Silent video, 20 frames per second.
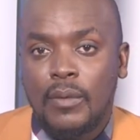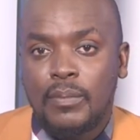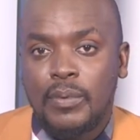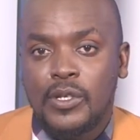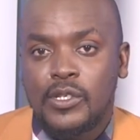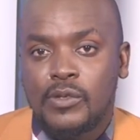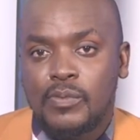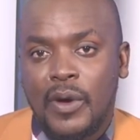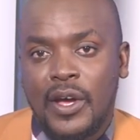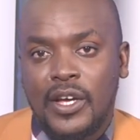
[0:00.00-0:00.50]

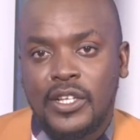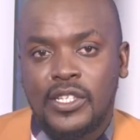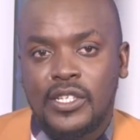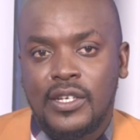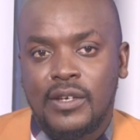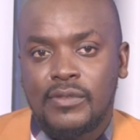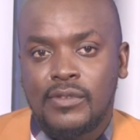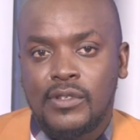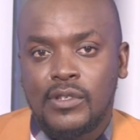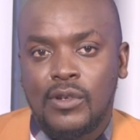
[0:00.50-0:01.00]

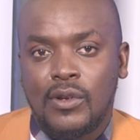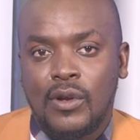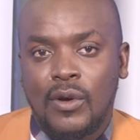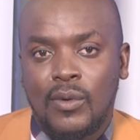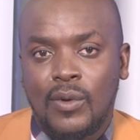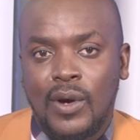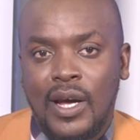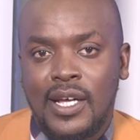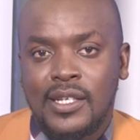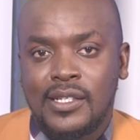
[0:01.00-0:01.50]
perspectives, you
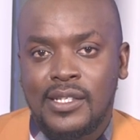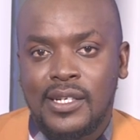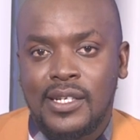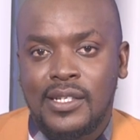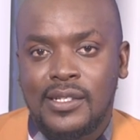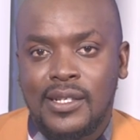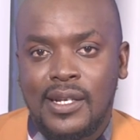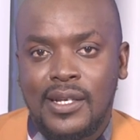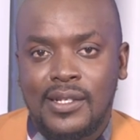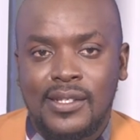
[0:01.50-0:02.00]
know, as it
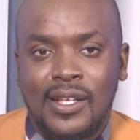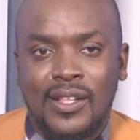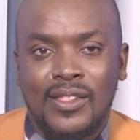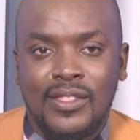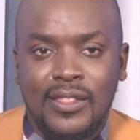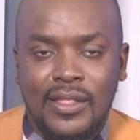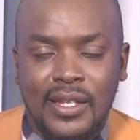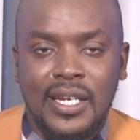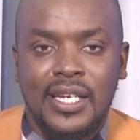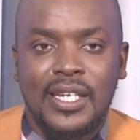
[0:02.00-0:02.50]
is less than
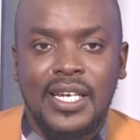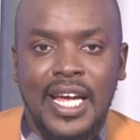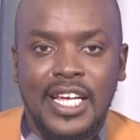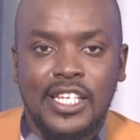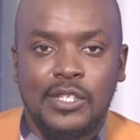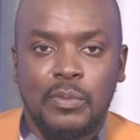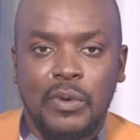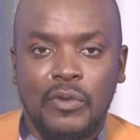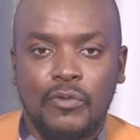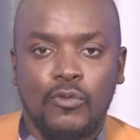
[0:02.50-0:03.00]
3
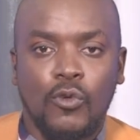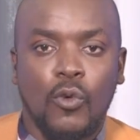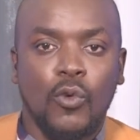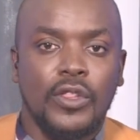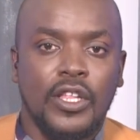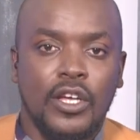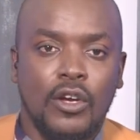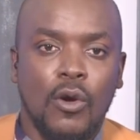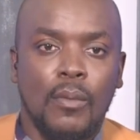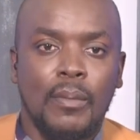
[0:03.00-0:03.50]
days before
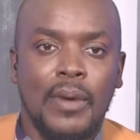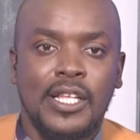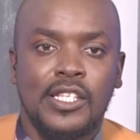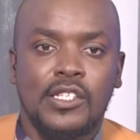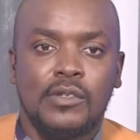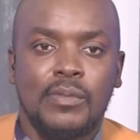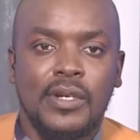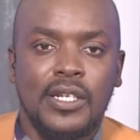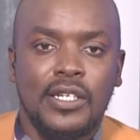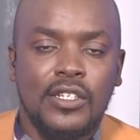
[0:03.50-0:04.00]
the
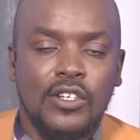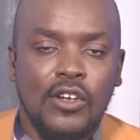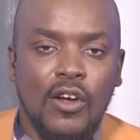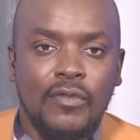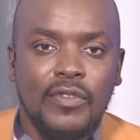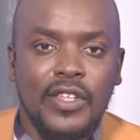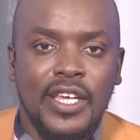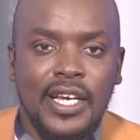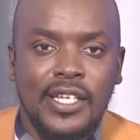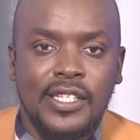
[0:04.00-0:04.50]
commencement
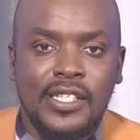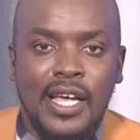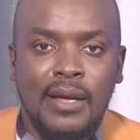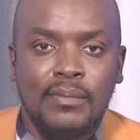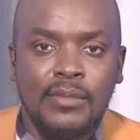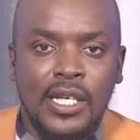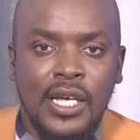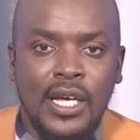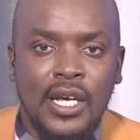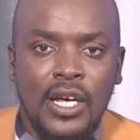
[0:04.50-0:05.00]
of the
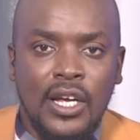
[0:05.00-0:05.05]
exams.